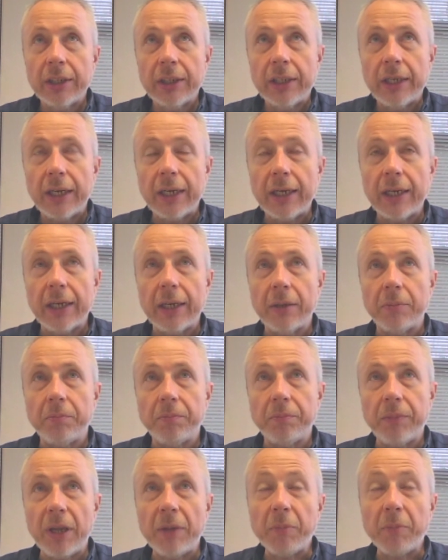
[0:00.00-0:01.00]

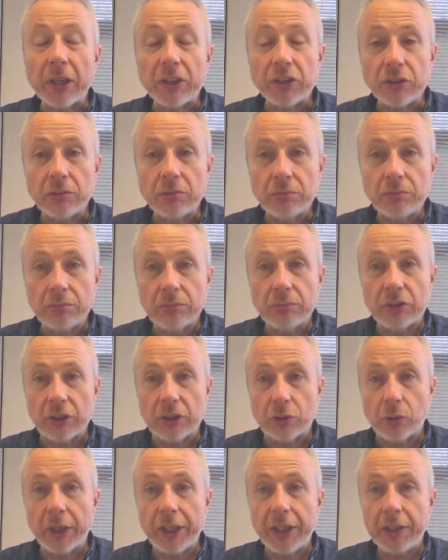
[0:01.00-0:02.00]
my
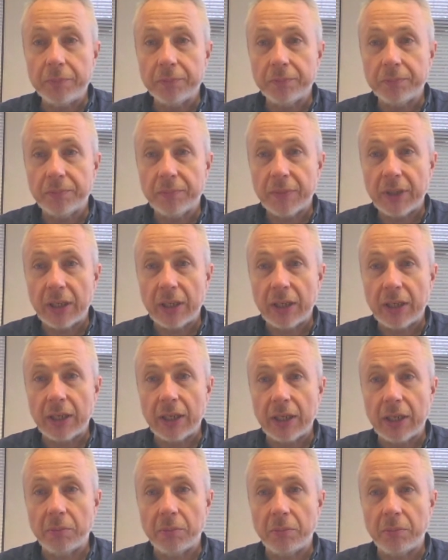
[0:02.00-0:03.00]
degree,
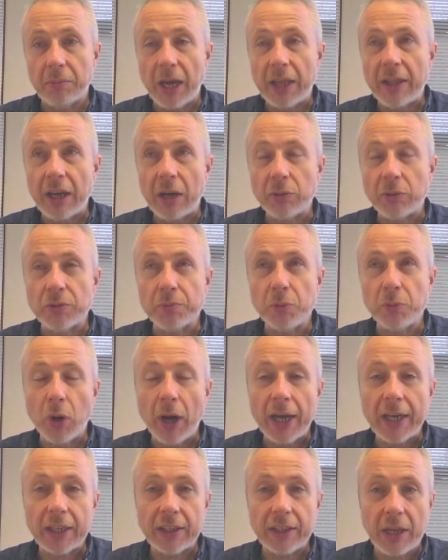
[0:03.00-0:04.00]
and that was more
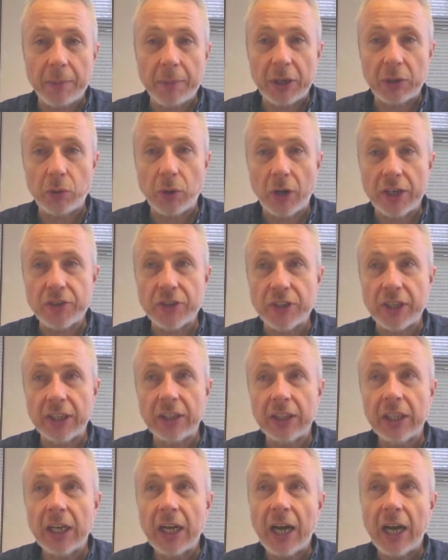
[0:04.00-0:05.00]
academic writing.
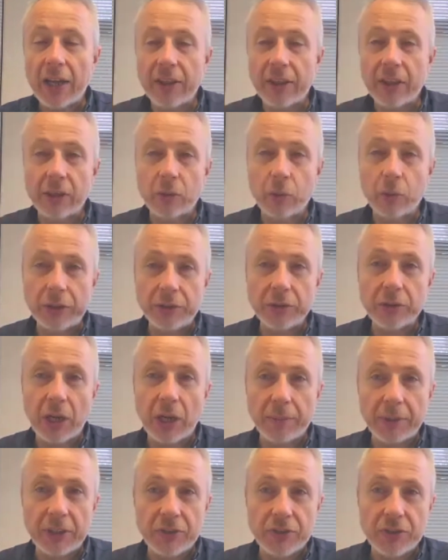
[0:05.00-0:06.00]
I think when you
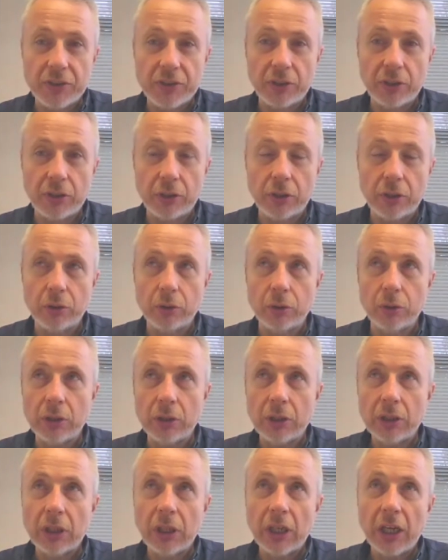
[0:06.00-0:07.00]
come into
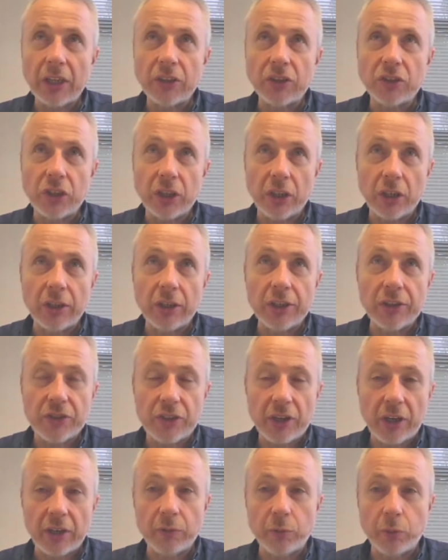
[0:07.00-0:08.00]
a journalist
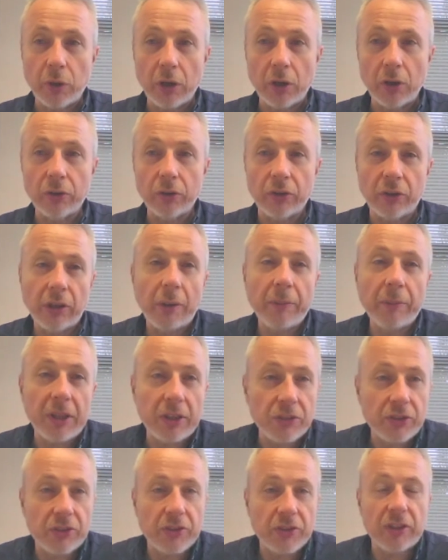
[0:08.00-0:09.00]
side of world, I mean,
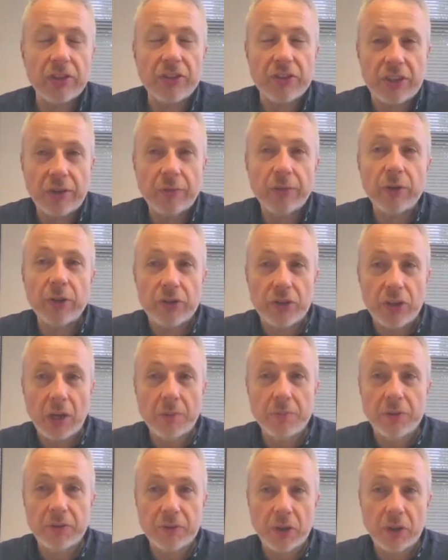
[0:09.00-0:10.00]
there's different
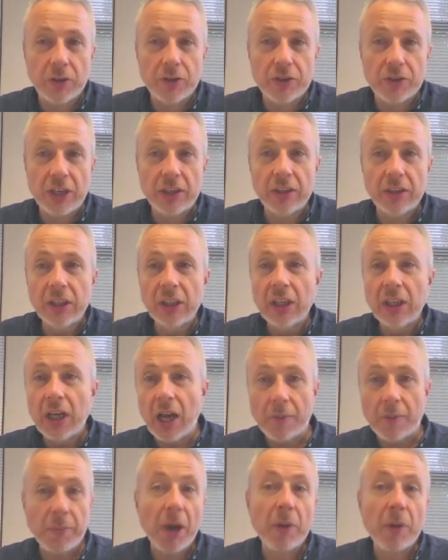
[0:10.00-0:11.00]
types of content,
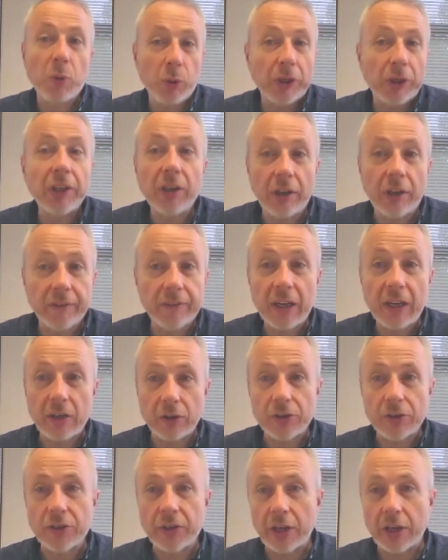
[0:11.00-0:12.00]
and maybe we can kind of get
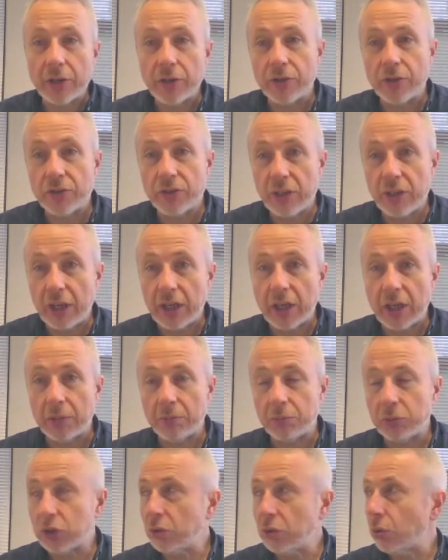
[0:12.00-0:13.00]
onto those
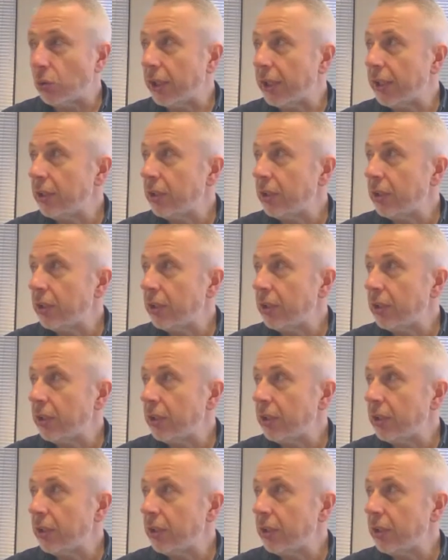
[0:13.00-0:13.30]
shortly.